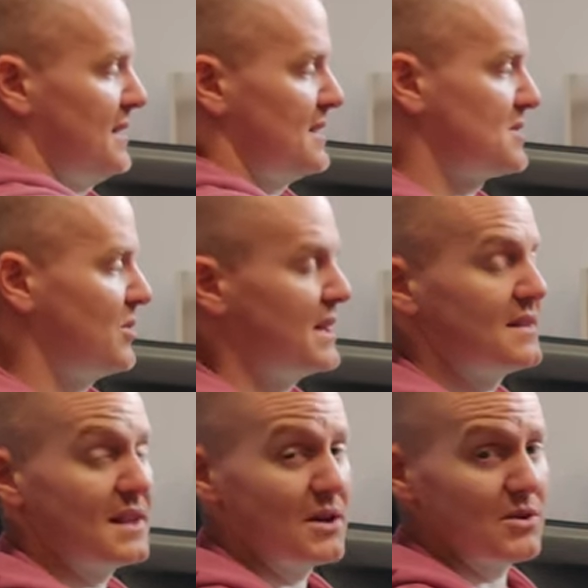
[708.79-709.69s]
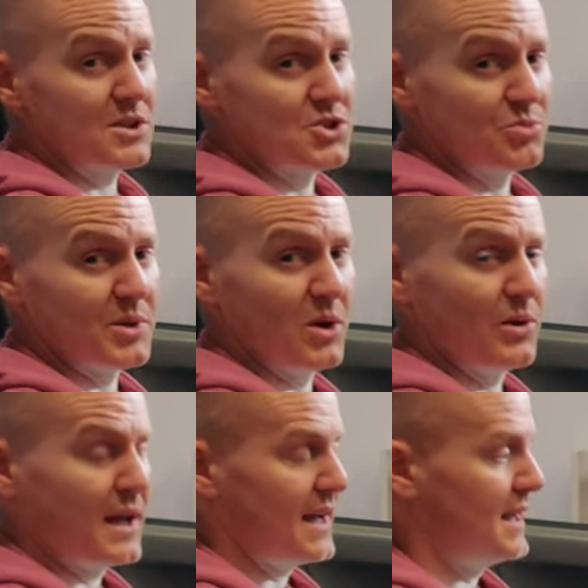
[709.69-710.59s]
So in theory it should be
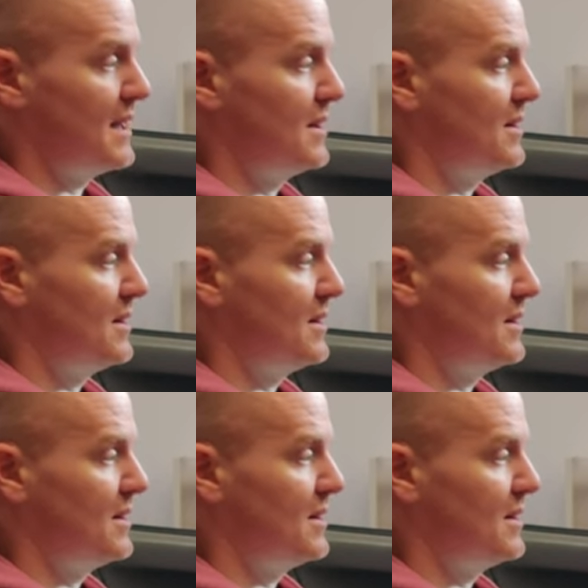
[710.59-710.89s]
okay.